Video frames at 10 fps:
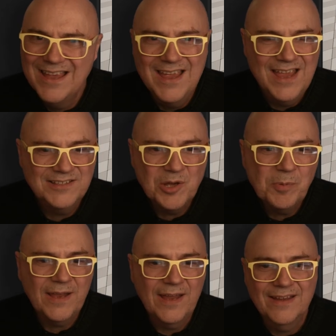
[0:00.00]
It's
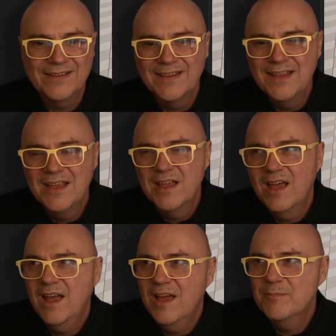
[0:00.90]
complicated,
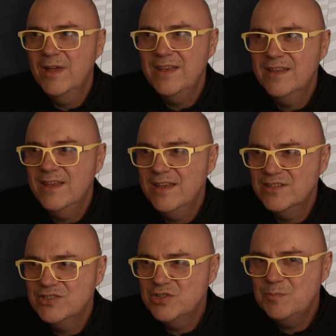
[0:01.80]
and it
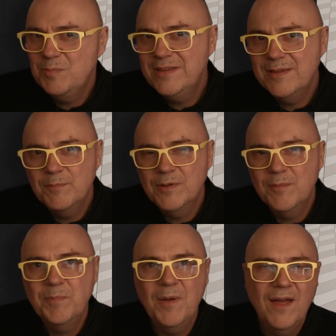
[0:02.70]
should be simpler,
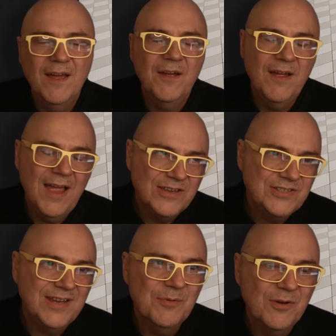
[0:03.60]
but as you
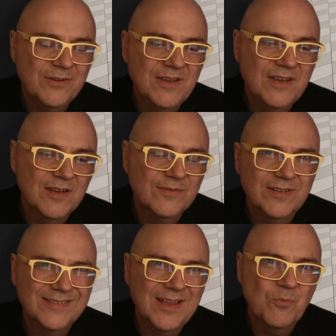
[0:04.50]
get more into it, you kind of
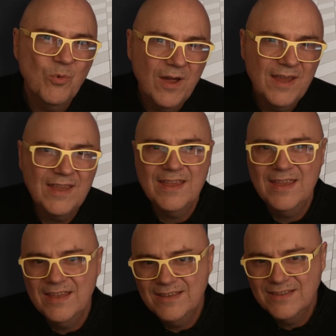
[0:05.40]
understand why
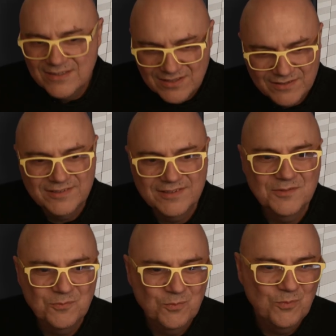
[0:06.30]
it does
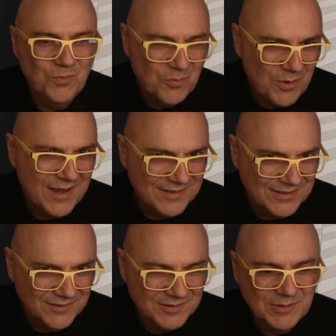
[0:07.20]
the way it
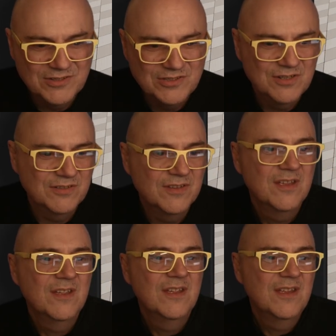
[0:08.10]
does, because you can
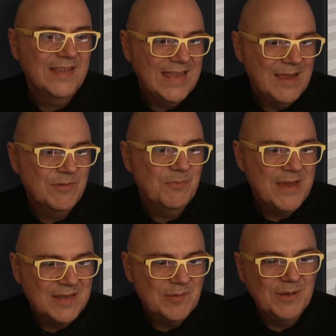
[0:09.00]
keep your
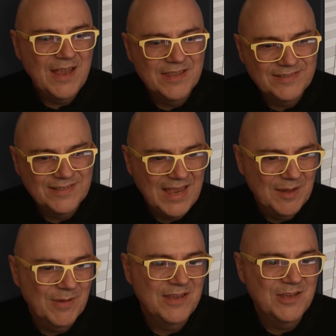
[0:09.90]
media player the
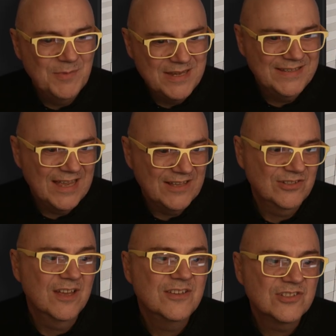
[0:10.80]
same and your media texture
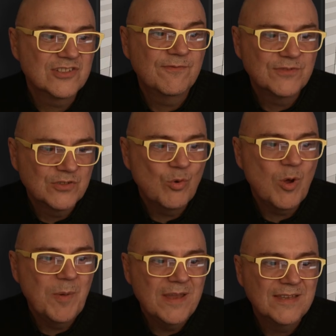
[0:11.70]
and just
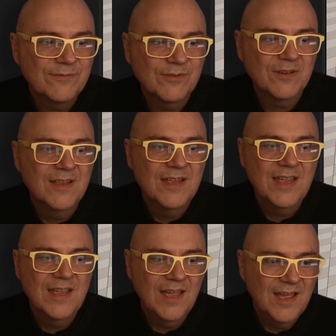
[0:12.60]
swap in different
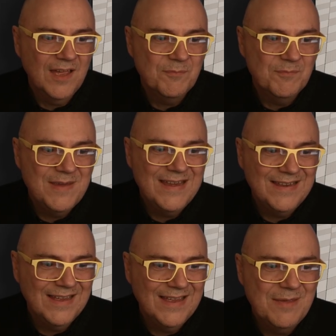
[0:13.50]

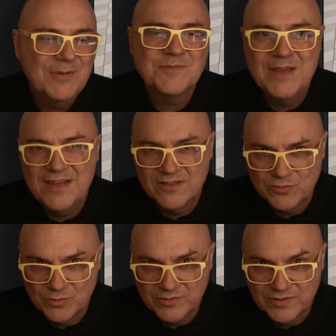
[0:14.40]
image media
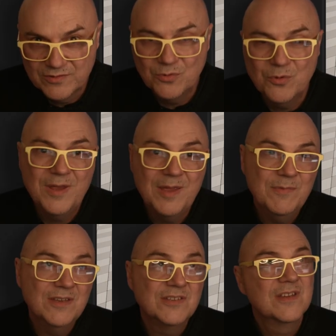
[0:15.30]
sources or
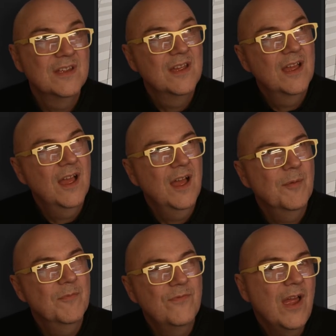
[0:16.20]
image
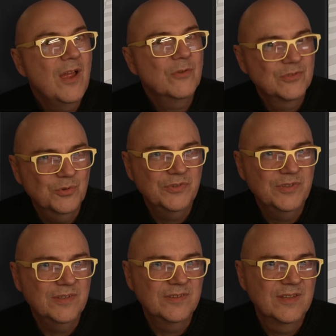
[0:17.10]
file
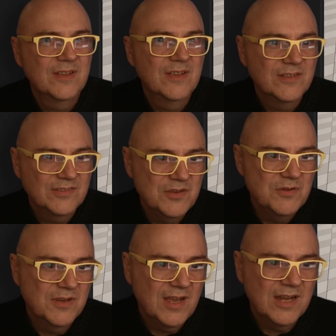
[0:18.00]
sources, so you
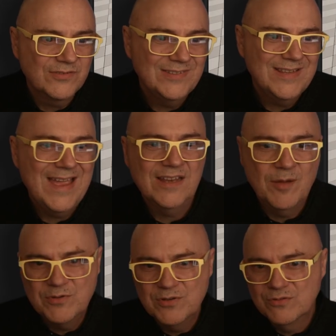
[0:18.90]
can kind of set
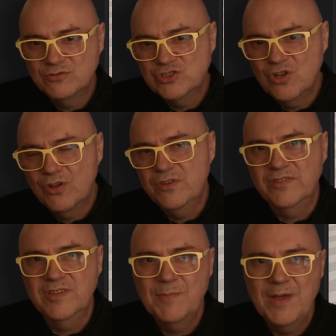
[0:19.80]
up your shot and your
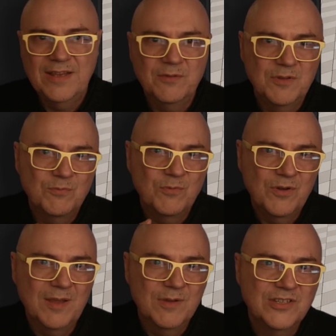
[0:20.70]
cinematic with one
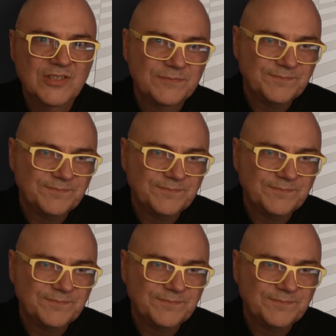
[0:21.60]
image,